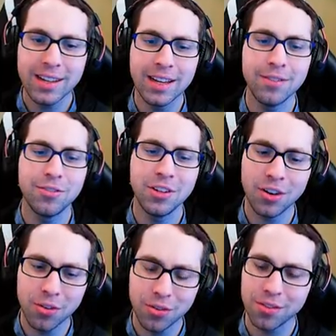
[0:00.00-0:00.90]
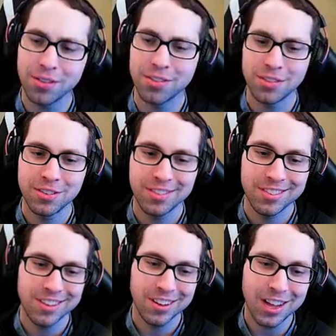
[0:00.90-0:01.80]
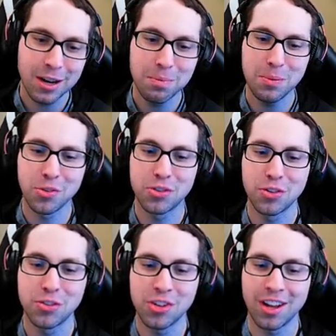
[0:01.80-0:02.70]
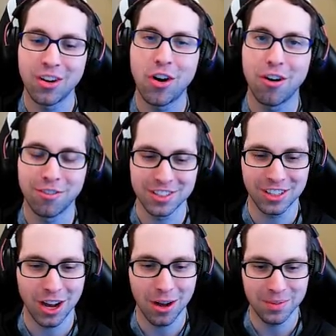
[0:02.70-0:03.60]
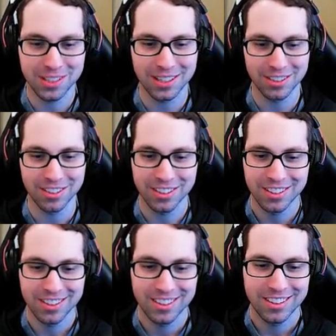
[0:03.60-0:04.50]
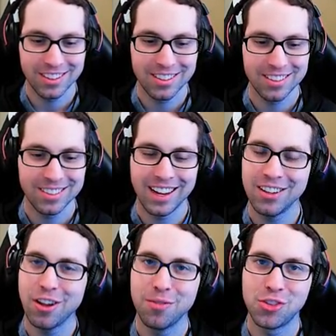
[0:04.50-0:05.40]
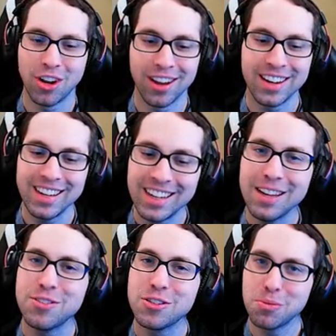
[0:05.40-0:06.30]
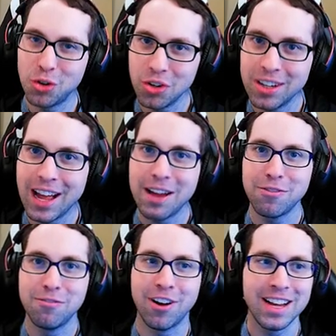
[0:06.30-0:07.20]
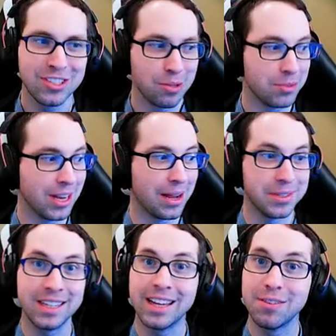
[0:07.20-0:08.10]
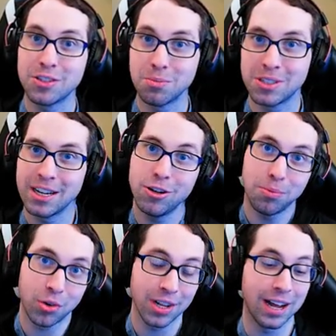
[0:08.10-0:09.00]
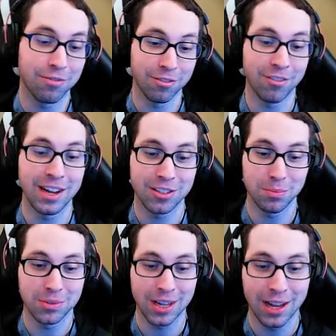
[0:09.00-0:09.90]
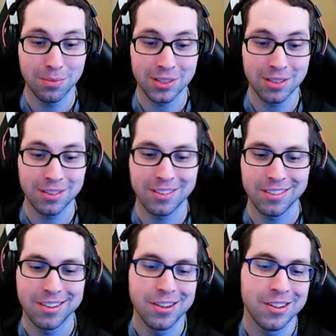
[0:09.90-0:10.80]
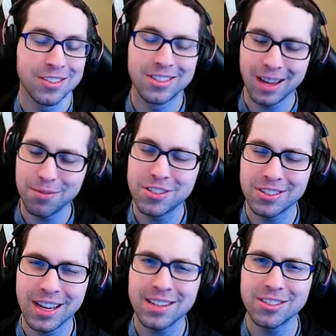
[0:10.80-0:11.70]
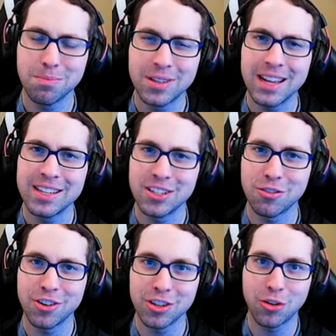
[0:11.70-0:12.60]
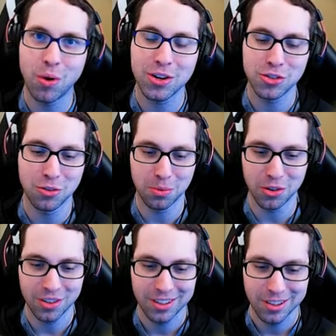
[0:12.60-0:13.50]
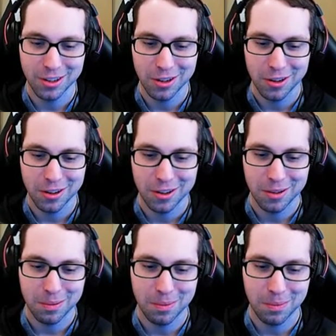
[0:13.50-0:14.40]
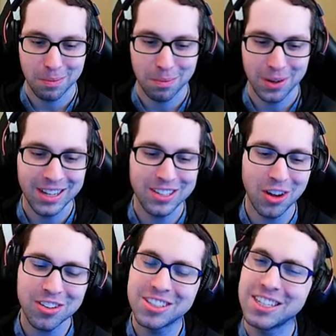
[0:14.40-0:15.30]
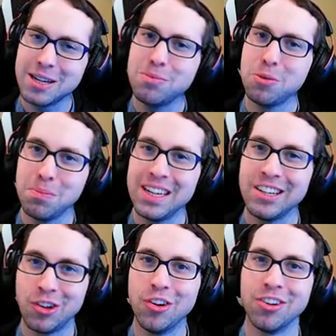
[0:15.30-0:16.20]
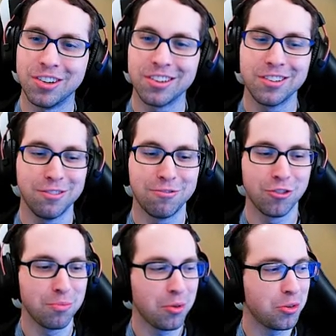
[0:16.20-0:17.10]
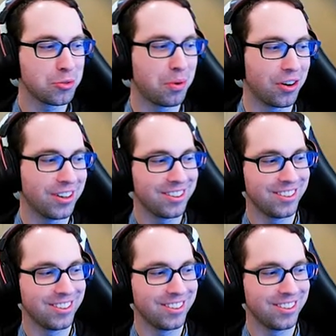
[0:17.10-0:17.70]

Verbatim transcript: gives. You know, a lot of people turn John off as a commentator. I love John, and he gives good life good advice sometimes. He gives some terrible life advice sometimes, and three footer. says some things that are very questionable. But he does seem to mean nice good That's in for the most par.